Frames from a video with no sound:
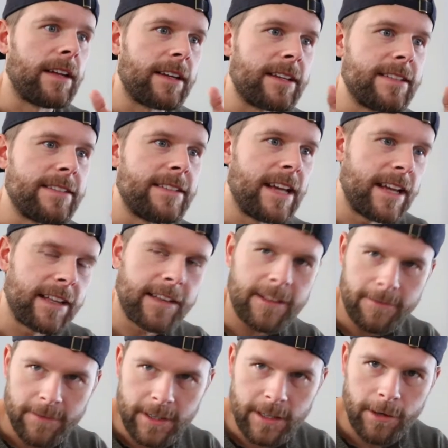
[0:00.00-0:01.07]
like a daily
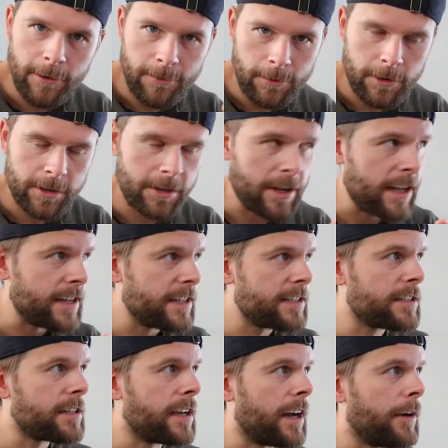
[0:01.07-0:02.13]
video for you
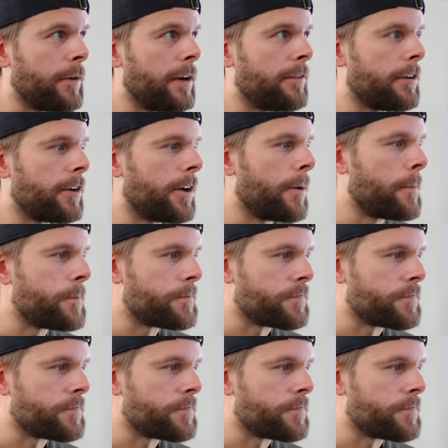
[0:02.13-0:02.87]
guys. However,